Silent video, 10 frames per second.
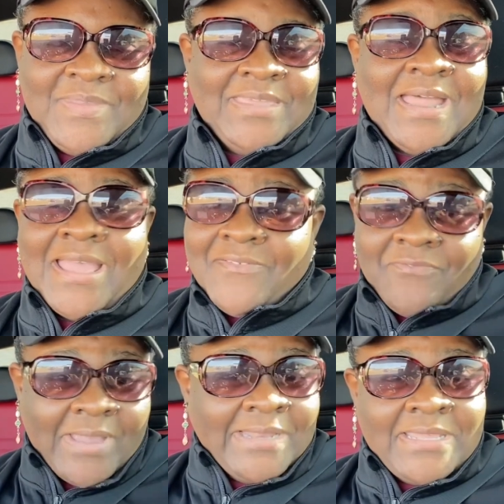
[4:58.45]
And I
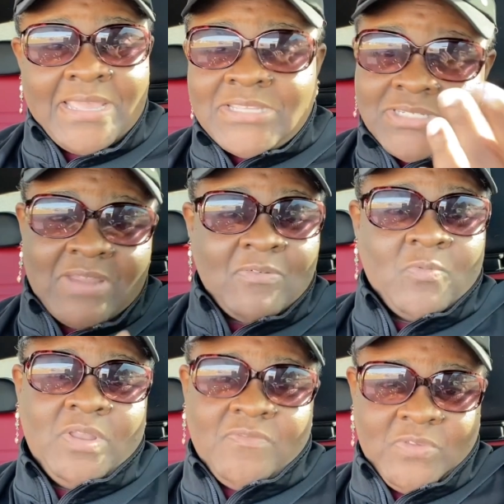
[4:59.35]
invite each and every
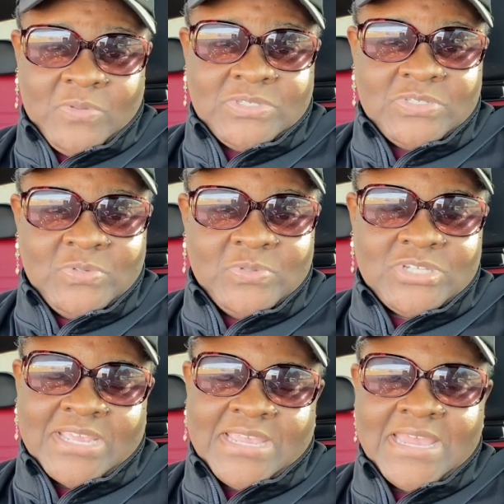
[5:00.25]
one of you to
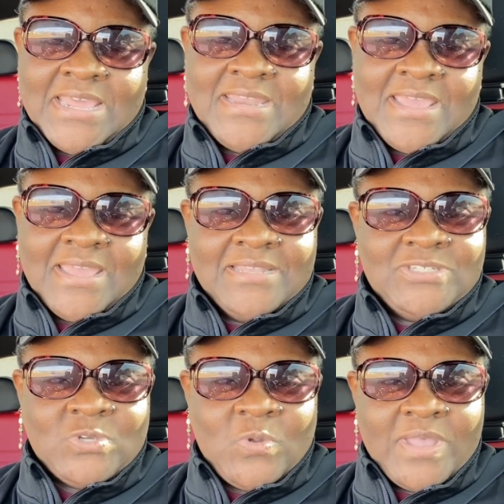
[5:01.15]
check in and
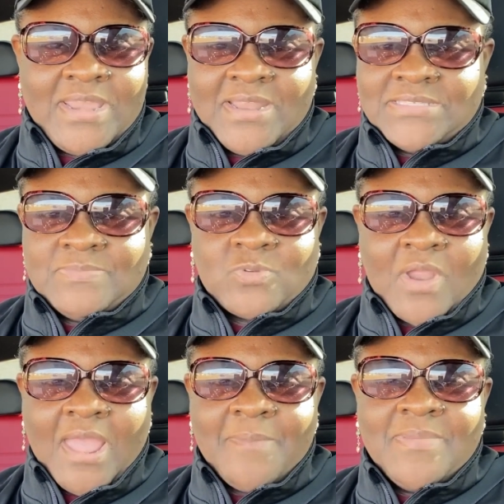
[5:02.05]
join and
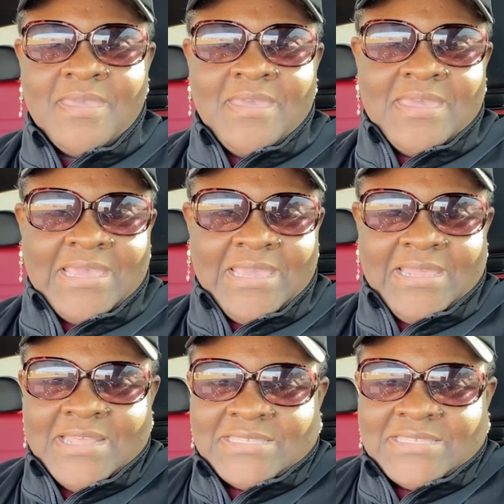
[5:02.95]
subscribe. And let's